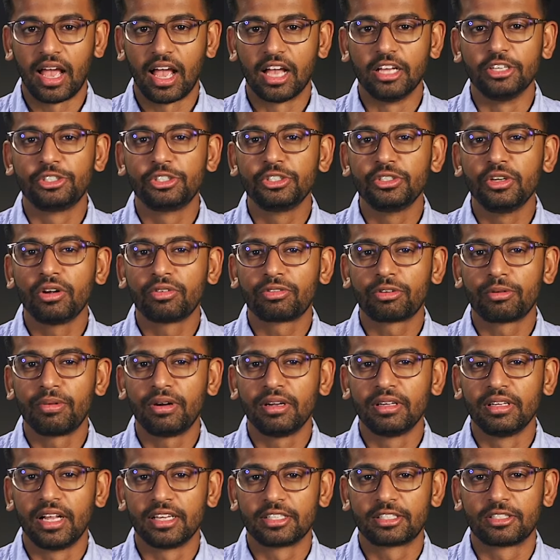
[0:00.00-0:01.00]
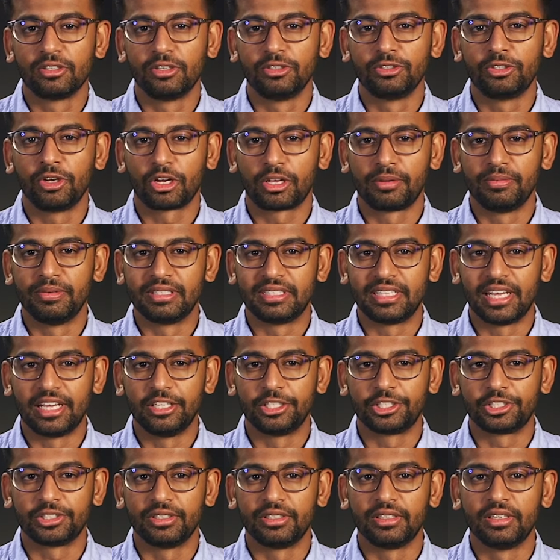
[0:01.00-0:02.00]
As you know from our lesson on
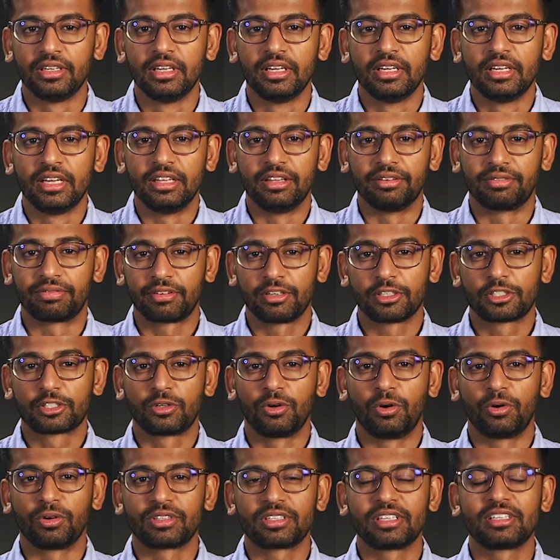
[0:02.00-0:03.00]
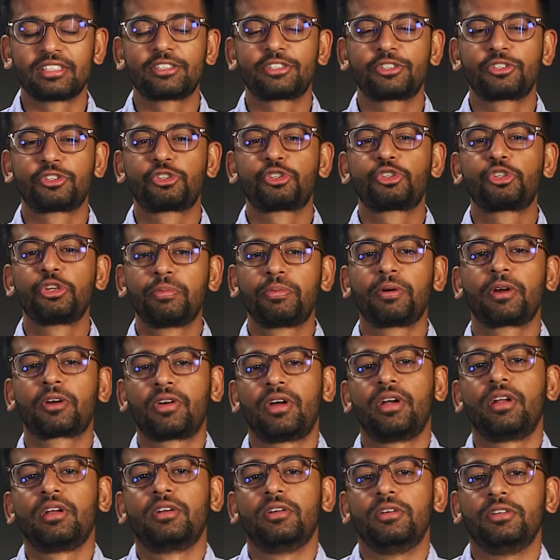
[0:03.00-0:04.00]
documentation in the first course, it's super
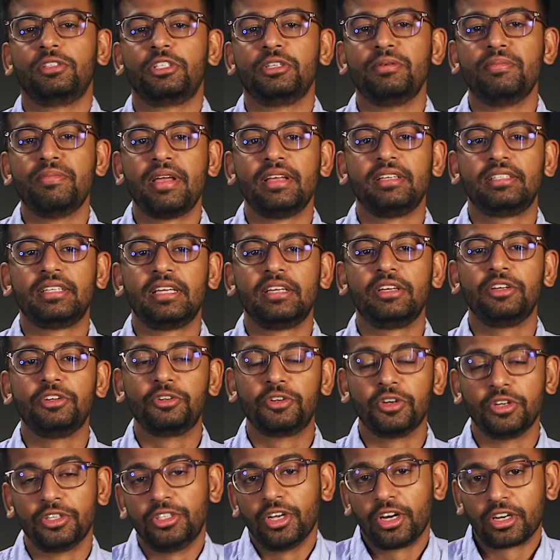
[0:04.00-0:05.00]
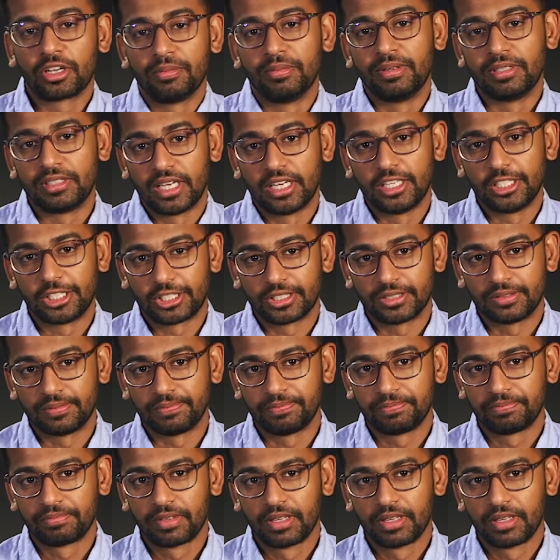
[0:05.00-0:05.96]
critical to maintain good documentation.